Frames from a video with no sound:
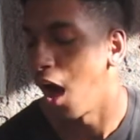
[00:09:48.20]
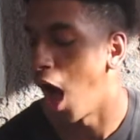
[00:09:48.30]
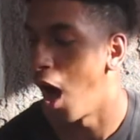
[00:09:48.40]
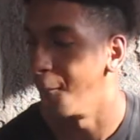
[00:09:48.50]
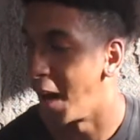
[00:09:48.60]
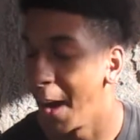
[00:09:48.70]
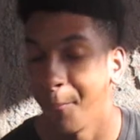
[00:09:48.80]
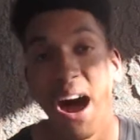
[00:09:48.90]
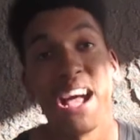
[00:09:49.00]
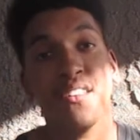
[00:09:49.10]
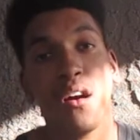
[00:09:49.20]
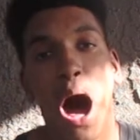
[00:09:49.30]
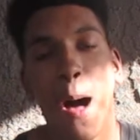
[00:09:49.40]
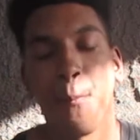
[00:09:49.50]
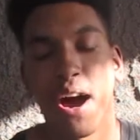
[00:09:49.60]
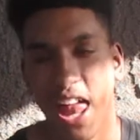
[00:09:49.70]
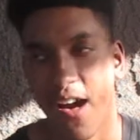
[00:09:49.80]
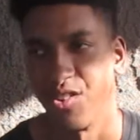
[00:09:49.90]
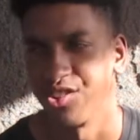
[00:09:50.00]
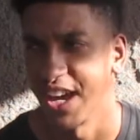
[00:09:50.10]
Um, I might, I might
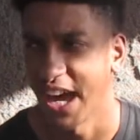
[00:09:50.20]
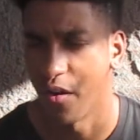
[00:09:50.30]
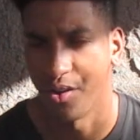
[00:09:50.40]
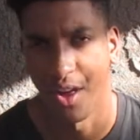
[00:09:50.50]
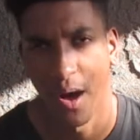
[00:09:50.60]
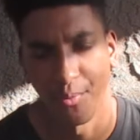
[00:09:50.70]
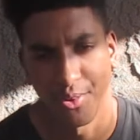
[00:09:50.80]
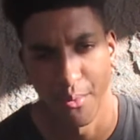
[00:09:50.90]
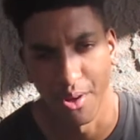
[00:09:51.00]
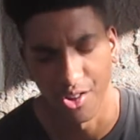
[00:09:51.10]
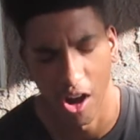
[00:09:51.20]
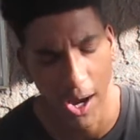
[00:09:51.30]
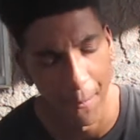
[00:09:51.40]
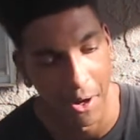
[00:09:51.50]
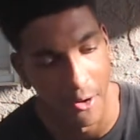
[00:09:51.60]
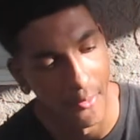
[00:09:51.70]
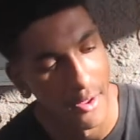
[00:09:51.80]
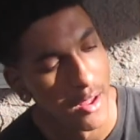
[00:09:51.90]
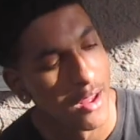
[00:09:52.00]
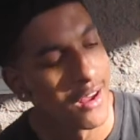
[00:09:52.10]
have to check out his album, see what he's talking about.
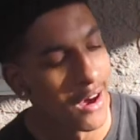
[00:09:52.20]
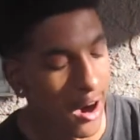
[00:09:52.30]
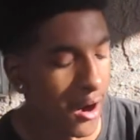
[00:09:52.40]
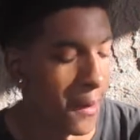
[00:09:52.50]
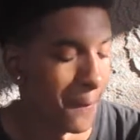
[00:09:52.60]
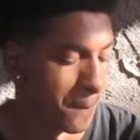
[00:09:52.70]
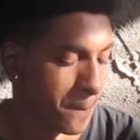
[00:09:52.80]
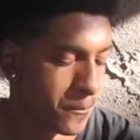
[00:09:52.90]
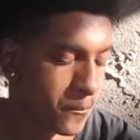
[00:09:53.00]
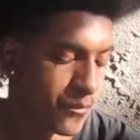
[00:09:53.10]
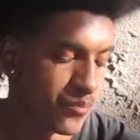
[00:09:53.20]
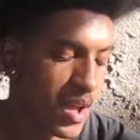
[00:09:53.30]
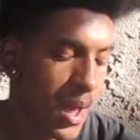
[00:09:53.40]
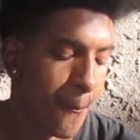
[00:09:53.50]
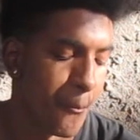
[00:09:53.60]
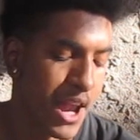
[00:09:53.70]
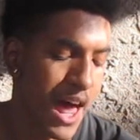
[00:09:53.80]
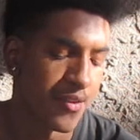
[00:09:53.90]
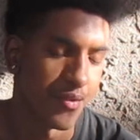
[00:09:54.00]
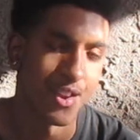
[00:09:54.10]
Um, but
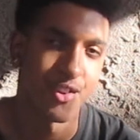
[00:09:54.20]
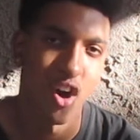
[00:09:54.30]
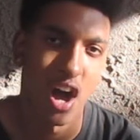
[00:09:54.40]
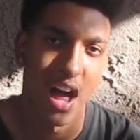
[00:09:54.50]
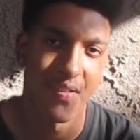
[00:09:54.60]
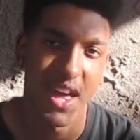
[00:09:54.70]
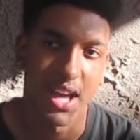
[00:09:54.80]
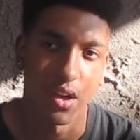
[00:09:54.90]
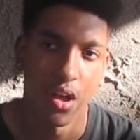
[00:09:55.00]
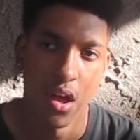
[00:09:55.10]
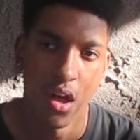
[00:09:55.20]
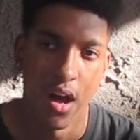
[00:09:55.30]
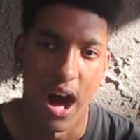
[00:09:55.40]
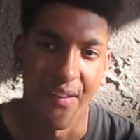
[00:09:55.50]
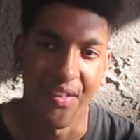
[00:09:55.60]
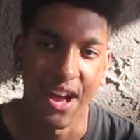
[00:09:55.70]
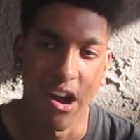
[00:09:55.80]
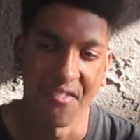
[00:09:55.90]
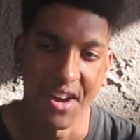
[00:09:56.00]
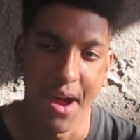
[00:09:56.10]
as for this song, I think, I think
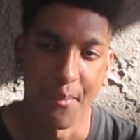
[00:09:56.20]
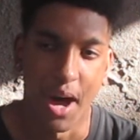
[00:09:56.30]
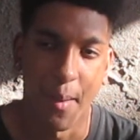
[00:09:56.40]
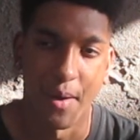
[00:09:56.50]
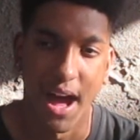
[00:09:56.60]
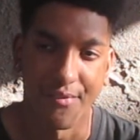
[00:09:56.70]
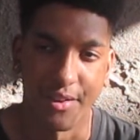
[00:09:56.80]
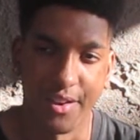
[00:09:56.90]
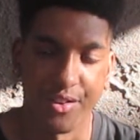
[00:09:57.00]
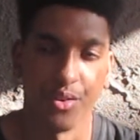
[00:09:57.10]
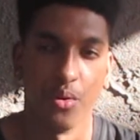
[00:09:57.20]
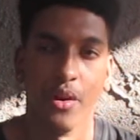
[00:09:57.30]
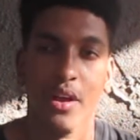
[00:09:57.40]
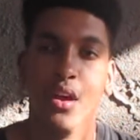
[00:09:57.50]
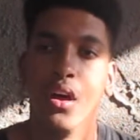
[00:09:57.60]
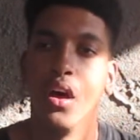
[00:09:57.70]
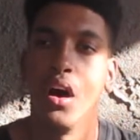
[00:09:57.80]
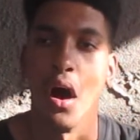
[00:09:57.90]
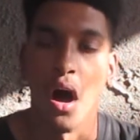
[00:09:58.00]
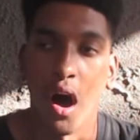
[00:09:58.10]
off camera I'm gonna have to listen to it.
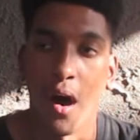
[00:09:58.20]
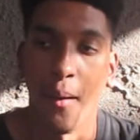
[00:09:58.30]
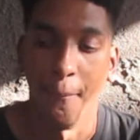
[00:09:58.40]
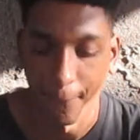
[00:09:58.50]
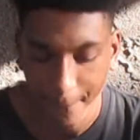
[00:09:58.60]
Um,